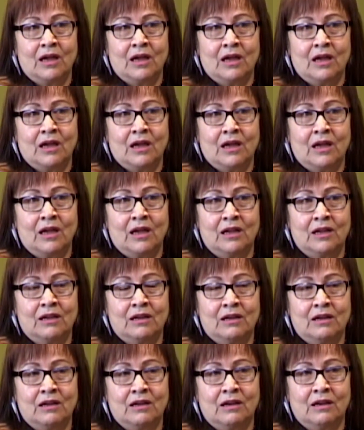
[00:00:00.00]

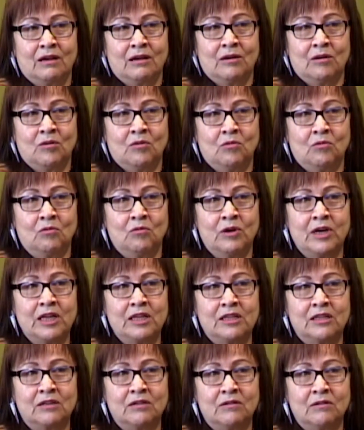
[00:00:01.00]
And
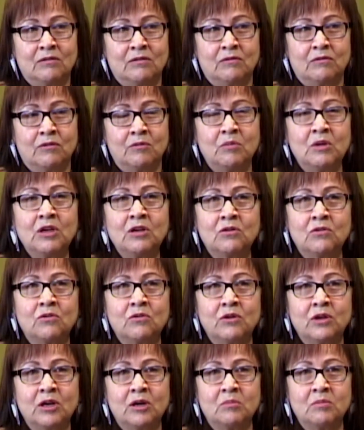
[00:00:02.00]
what, for me
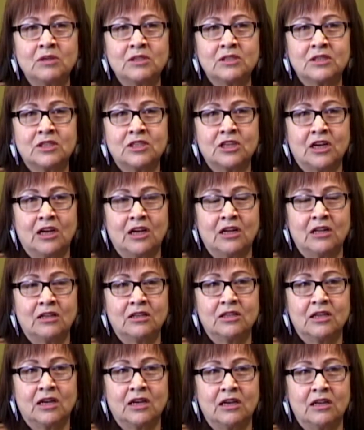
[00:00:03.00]
growing up as a
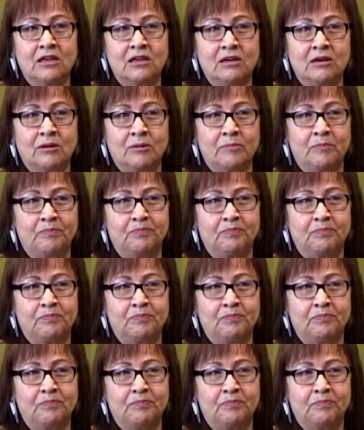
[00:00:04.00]
child, I